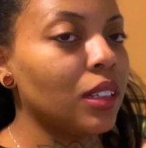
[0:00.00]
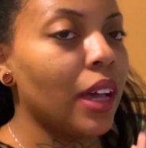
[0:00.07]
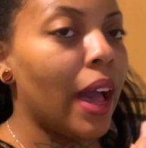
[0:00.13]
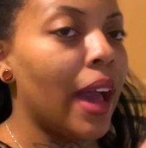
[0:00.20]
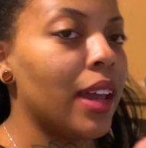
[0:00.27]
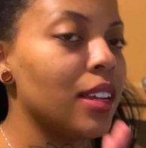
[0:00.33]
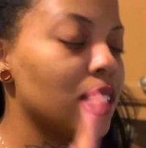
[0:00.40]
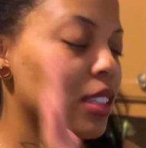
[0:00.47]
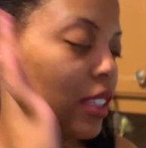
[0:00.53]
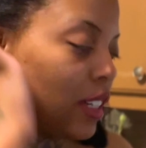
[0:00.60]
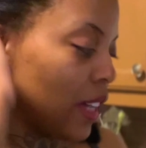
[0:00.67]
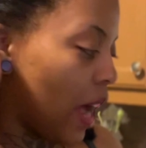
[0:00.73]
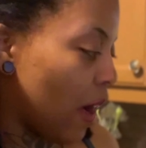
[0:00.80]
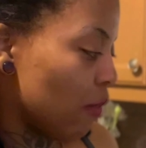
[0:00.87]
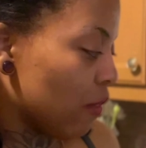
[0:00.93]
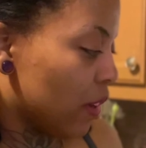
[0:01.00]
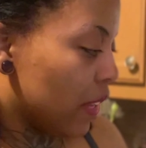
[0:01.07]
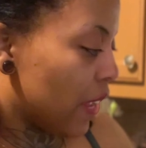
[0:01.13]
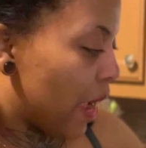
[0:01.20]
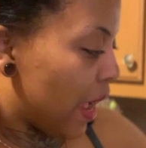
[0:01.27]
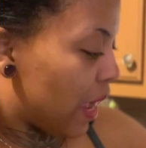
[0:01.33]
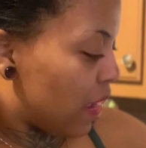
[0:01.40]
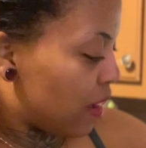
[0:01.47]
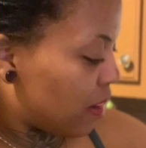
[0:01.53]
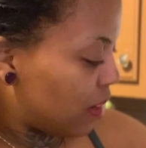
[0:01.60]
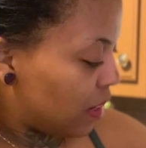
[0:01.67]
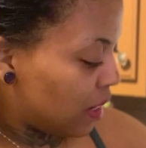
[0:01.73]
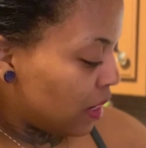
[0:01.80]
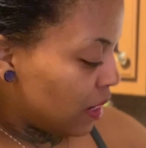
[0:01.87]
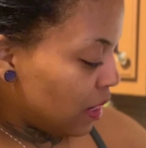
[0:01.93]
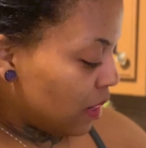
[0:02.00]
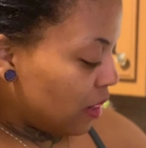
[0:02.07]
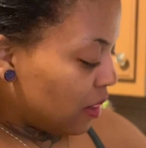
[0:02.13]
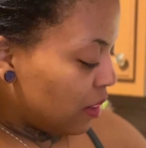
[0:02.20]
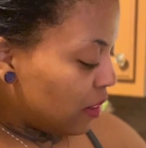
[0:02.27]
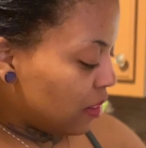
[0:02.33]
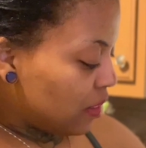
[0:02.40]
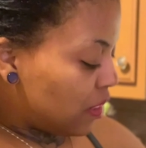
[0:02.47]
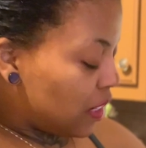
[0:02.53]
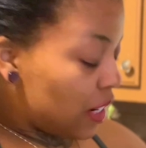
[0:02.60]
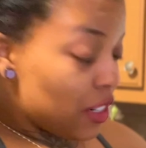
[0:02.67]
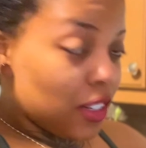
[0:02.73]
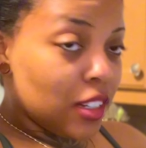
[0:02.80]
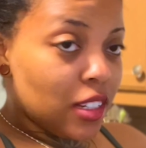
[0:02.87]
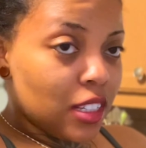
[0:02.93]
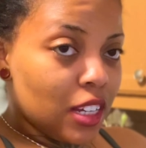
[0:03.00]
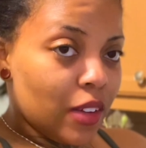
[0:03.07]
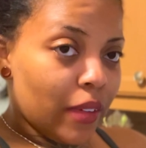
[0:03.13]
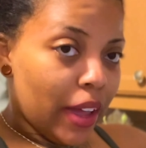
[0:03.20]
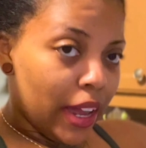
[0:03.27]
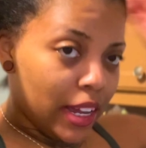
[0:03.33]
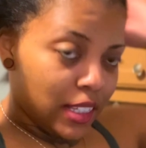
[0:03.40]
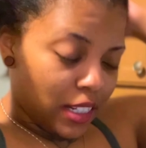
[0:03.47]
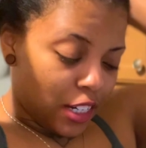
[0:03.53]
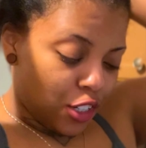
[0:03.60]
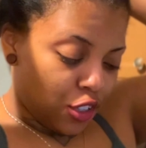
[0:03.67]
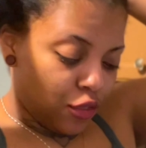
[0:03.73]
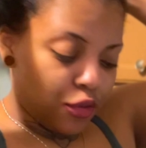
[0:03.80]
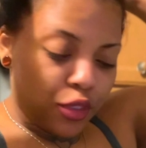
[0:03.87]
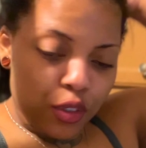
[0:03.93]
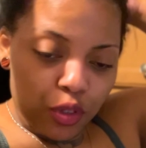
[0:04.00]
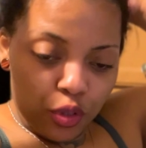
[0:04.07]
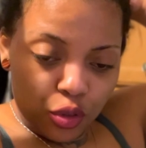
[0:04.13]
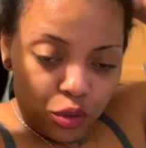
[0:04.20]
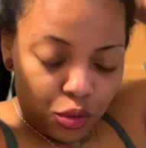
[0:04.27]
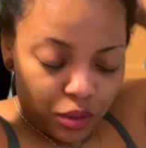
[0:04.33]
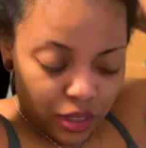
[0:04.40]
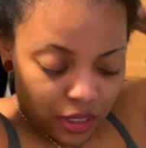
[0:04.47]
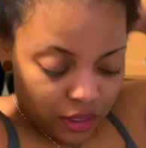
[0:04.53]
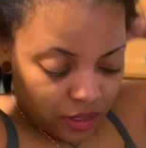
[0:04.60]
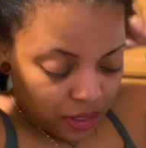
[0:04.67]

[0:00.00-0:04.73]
honestly, I really hate touching stuff. I hate touching food.